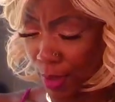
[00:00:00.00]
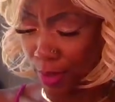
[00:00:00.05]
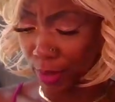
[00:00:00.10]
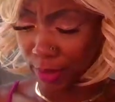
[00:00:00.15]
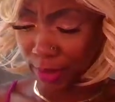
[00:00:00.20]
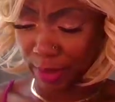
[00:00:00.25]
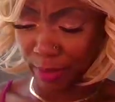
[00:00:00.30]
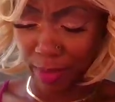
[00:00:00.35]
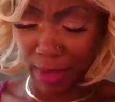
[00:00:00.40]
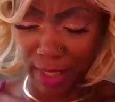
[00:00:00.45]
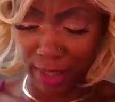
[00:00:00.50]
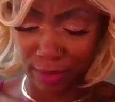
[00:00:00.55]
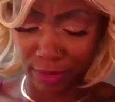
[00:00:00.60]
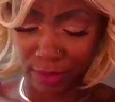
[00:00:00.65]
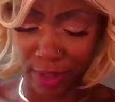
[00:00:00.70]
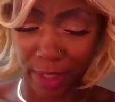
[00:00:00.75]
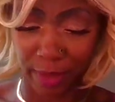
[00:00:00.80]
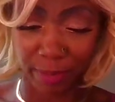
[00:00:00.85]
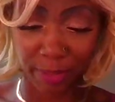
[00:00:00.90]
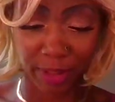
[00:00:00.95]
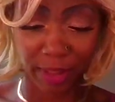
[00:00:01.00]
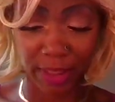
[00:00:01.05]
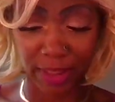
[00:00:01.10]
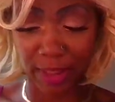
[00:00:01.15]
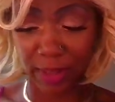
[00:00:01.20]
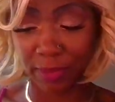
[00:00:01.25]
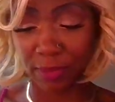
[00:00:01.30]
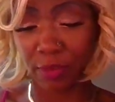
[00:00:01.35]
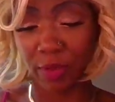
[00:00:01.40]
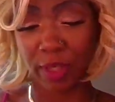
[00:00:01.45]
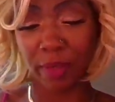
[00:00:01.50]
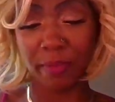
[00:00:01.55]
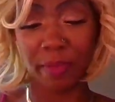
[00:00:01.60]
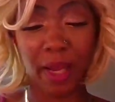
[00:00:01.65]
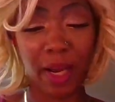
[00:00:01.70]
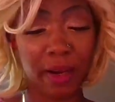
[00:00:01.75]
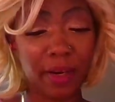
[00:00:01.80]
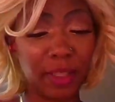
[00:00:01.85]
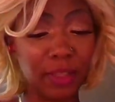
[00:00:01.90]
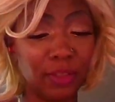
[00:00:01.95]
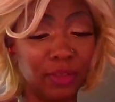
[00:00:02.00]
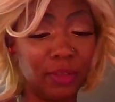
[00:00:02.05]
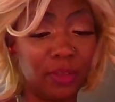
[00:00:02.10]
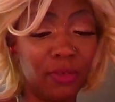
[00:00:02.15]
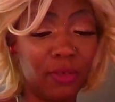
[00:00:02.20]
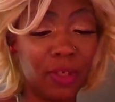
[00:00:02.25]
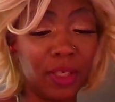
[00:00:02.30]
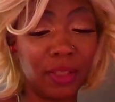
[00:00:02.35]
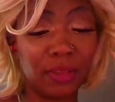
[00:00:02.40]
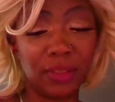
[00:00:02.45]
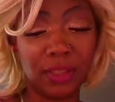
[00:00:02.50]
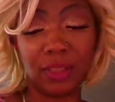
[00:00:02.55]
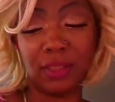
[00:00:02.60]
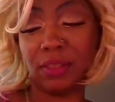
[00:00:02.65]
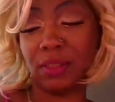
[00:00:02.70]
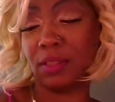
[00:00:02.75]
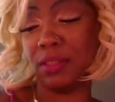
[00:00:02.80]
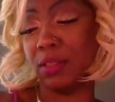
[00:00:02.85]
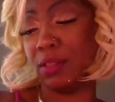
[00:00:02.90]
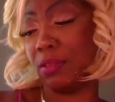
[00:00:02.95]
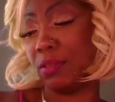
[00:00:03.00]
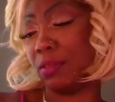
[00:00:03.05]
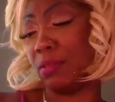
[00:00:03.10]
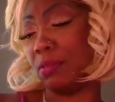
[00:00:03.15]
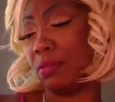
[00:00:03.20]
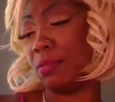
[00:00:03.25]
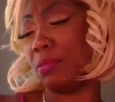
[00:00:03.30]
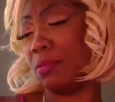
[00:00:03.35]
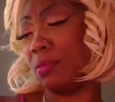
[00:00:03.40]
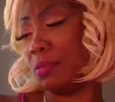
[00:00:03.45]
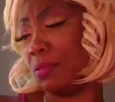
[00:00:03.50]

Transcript: Somebody's trying to present some sort of marriage or loyalty to you.